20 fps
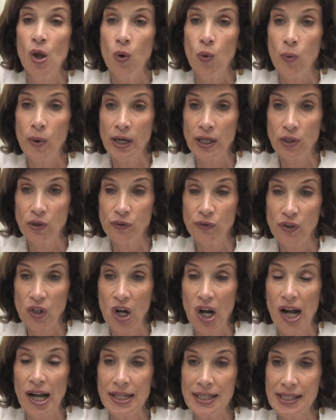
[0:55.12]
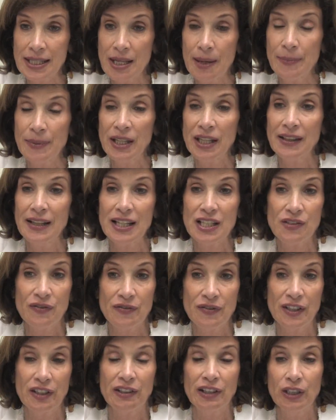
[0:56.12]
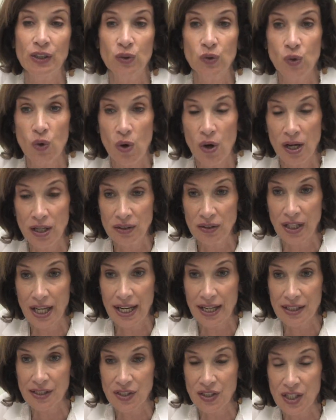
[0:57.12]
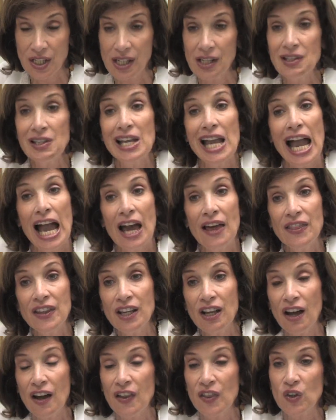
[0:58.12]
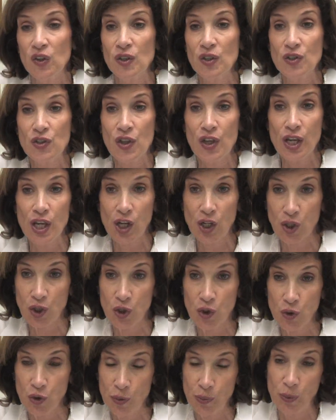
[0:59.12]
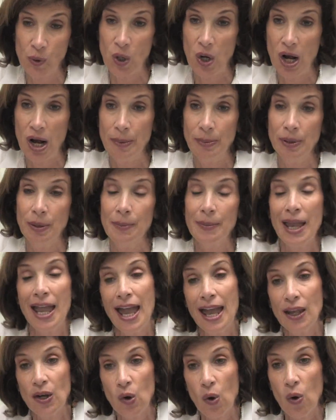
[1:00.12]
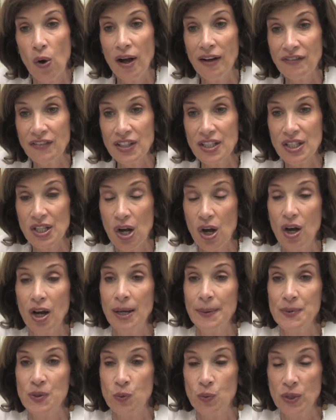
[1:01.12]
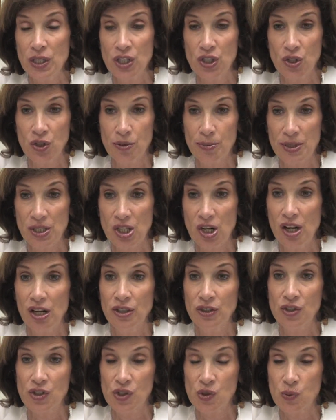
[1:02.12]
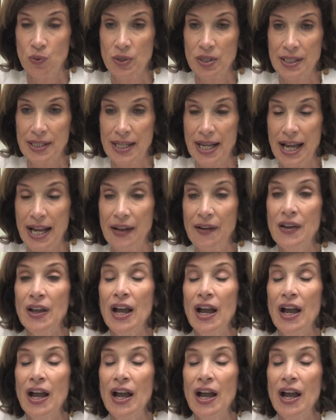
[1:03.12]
where you've got something that's very long lasting, and the other is the acute problem. And oftentimes, we dermatologists will say